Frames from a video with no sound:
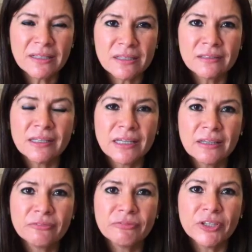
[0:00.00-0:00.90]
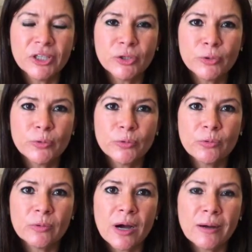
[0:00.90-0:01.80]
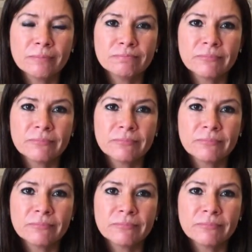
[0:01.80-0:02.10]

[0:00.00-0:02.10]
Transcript: depending if you